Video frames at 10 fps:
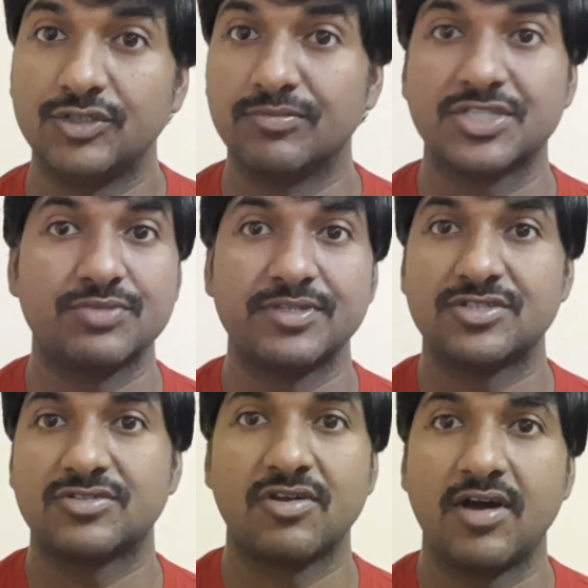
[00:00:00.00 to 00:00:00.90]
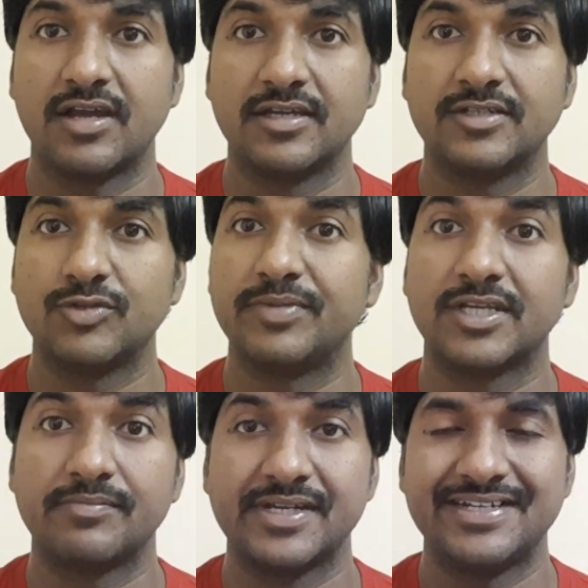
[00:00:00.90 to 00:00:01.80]
you must be stronger to
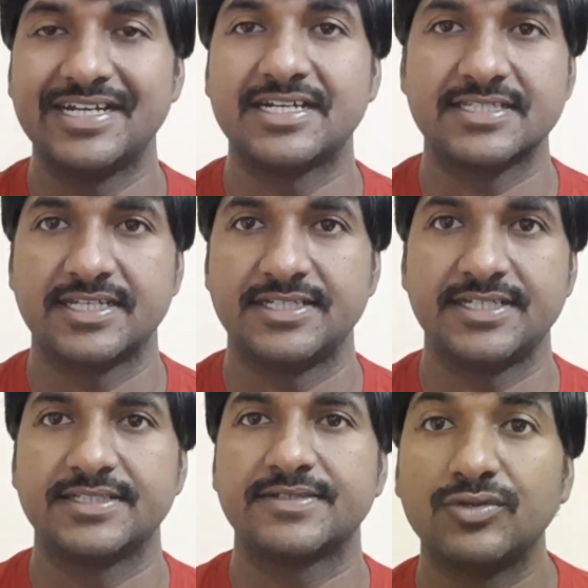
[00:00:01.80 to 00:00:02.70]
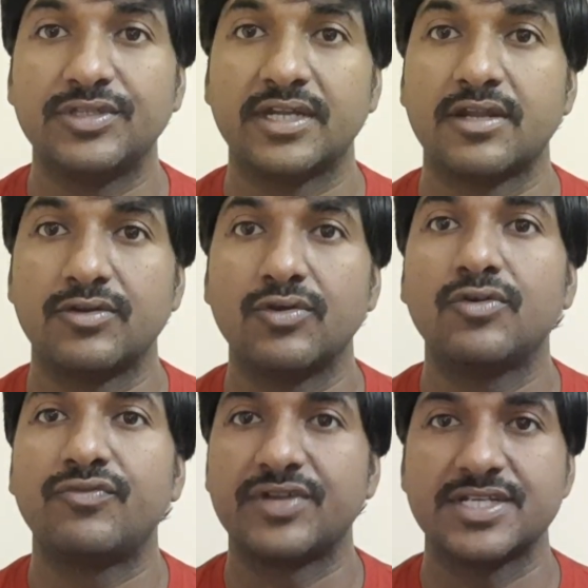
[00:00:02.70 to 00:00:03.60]
become a data scientist. So there are no
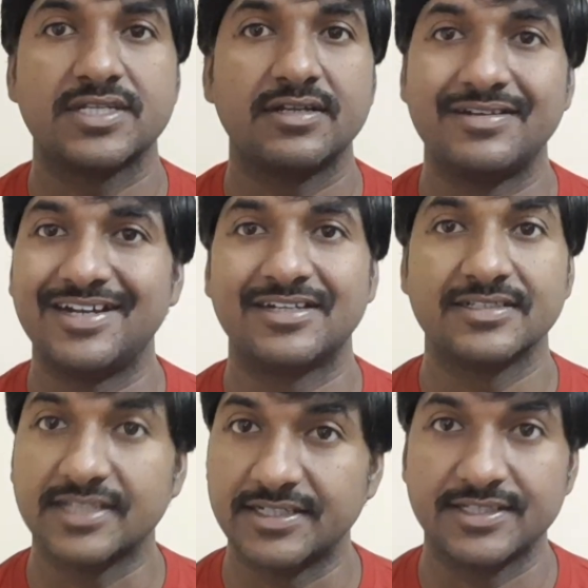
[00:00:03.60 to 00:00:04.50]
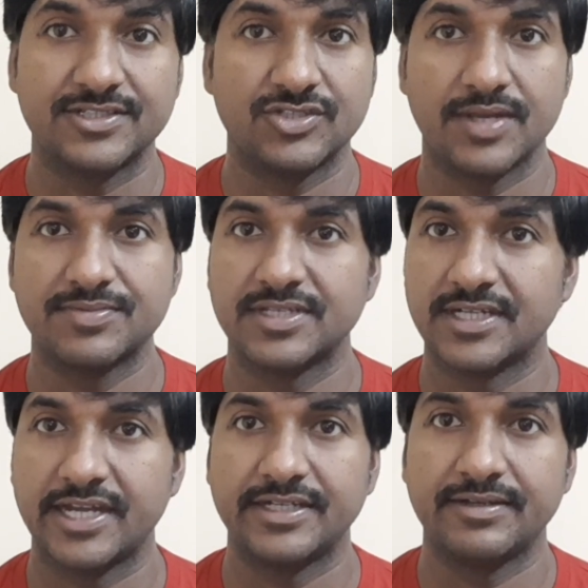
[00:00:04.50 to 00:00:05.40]
fresher data scientist jobs in
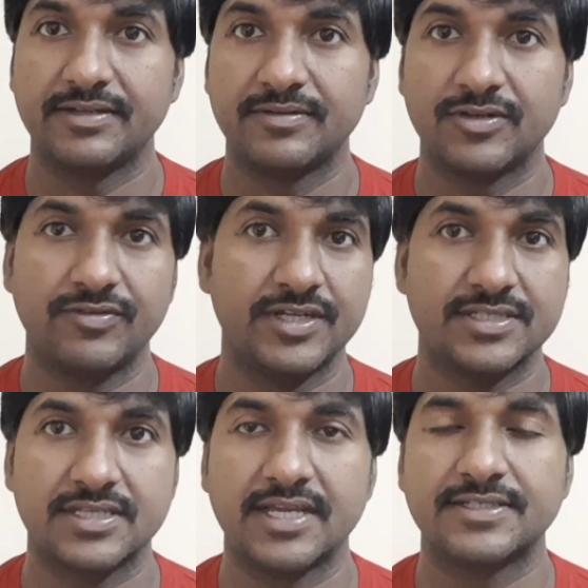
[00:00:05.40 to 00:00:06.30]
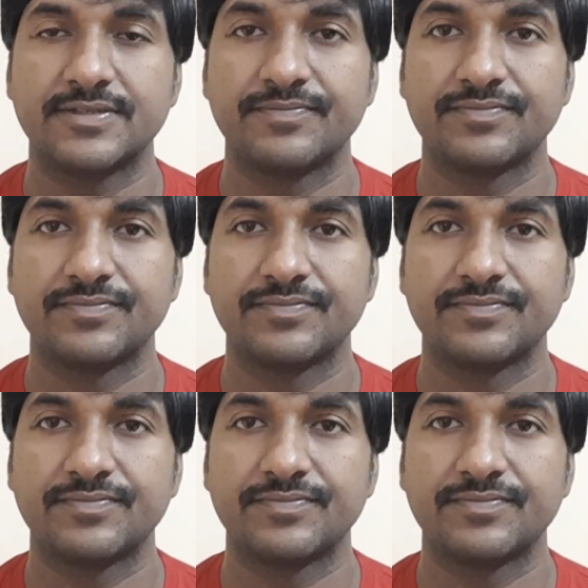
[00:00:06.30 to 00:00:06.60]
IT nowadays, guys.